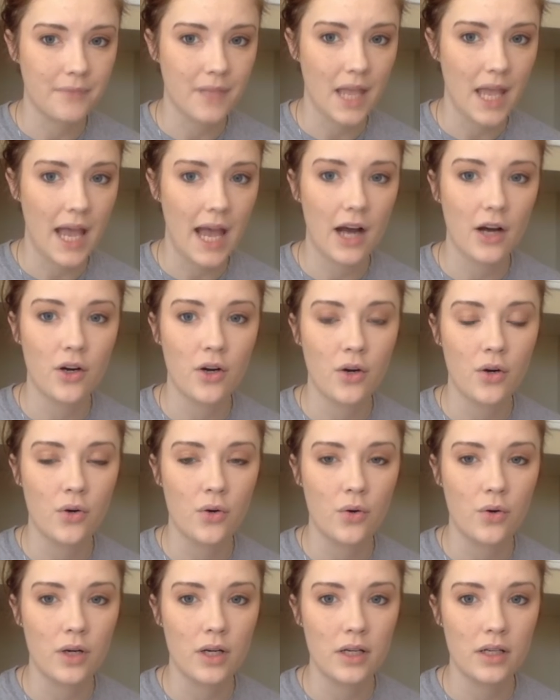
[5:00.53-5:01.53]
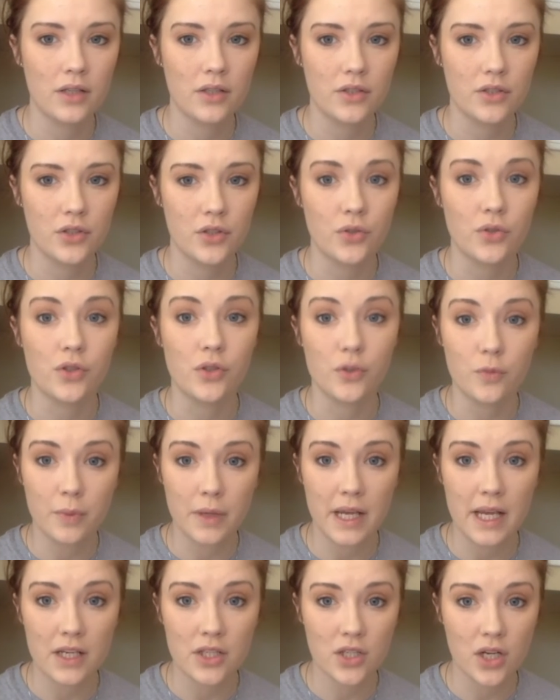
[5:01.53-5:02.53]
how to do
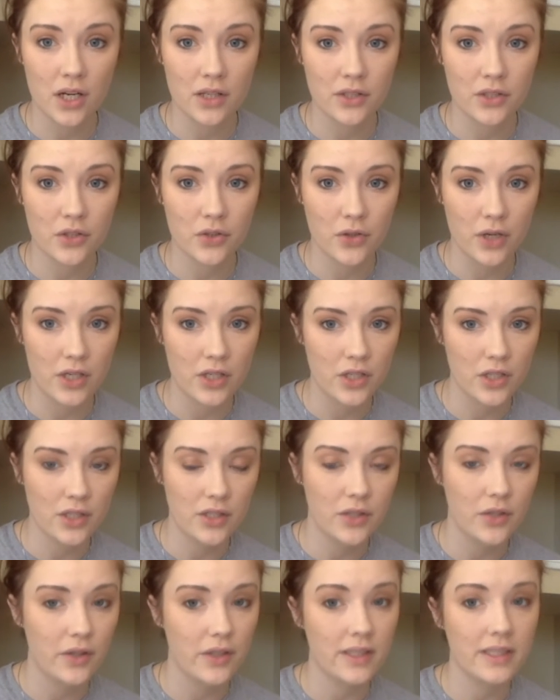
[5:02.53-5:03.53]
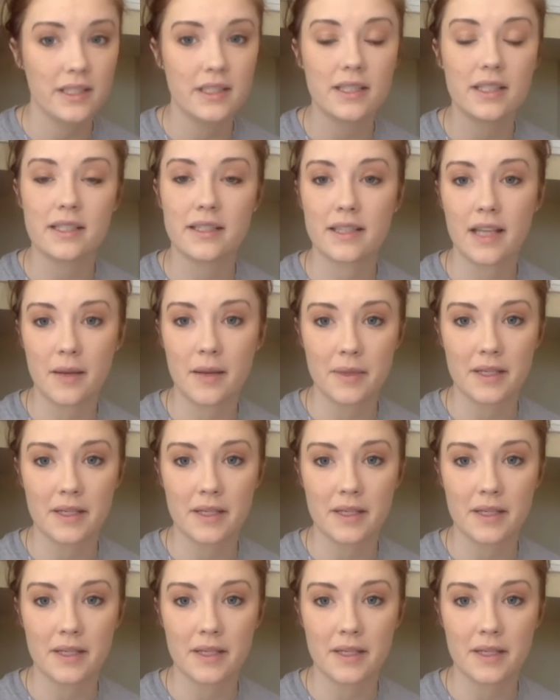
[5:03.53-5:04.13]
pH concentration. So this is the same